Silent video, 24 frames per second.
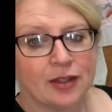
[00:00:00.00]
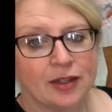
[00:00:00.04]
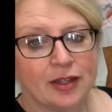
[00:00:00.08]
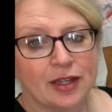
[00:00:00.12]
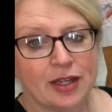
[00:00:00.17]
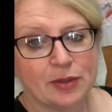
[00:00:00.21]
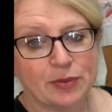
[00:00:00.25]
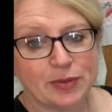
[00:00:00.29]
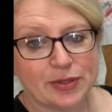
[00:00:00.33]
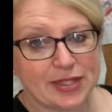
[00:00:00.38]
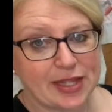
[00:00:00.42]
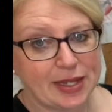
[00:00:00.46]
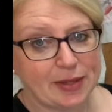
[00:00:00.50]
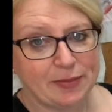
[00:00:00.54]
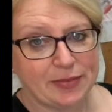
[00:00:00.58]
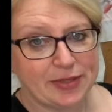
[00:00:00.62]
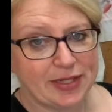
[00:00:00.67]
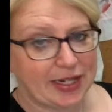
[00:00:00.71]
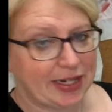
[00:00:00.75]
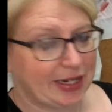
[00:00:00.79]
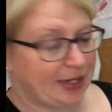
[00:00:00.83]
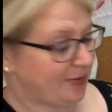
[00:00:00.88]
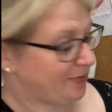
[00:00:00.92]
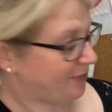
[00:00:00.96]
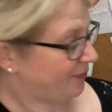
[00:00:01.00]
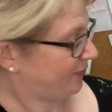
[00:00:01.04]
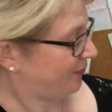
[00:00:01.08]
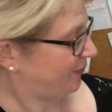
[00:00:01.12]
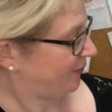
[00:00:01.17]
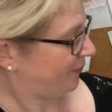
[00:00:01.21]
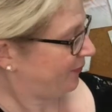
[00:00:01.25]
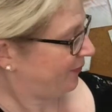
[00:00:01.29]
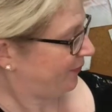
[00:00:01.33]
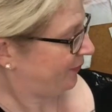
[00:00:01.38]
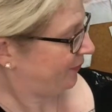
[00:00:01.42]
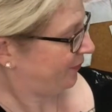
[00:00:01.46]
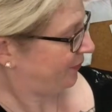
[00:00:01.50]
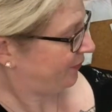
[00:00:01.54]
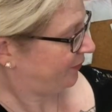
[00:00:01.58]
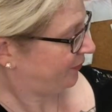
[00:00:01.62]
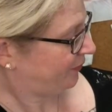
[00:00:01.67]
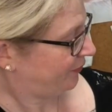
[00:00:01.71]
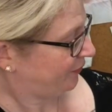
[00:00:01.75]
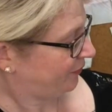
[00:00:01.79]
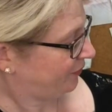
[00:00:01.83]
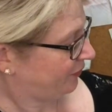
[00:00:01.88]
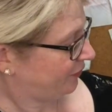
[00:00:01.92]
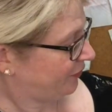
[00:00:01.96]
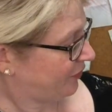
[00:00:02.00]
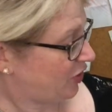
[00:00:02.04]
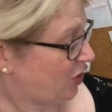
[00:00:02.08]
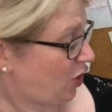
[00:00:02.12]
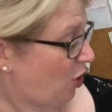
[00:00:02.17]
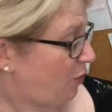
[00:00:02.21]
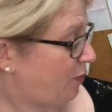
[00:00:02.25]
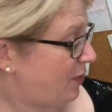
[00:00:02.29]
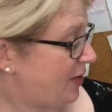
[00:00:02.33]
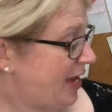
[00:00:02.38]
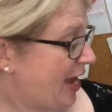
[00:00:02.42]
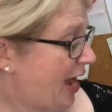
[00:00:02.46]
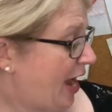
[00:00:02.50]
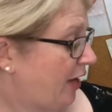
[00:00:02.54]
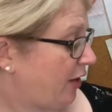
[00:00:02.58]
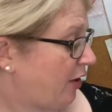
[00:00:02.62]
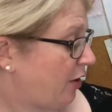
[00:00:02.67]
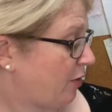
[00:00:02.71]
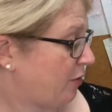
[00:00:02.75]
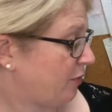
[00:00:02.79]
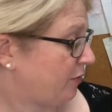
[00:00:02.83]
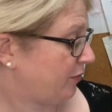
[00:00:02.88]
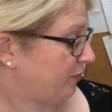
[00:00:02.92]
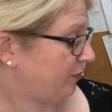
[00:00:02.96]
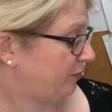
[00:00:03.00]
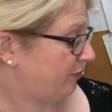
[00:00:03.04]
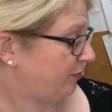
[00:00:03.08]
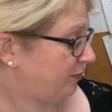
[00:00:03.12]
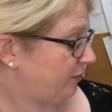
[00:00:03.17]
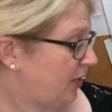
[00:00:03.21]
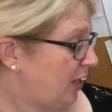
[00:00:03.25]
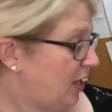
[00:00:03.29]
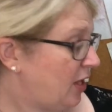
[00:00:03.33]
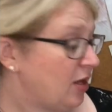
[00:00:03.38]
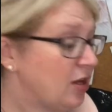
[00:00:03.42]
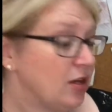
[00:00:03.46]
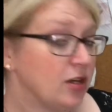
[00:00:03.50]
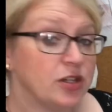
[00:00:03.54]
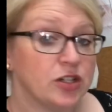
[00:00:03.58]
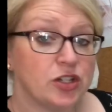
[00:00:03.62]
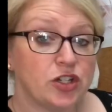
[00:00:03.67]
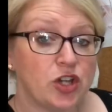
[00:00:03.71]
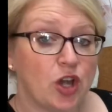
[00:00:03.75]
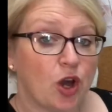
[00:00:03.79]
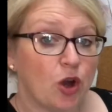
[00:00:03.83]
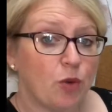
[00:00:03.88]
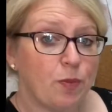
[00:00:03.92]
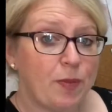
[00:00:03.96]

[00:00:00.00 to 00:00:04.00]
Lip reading: it was empty. No piano, no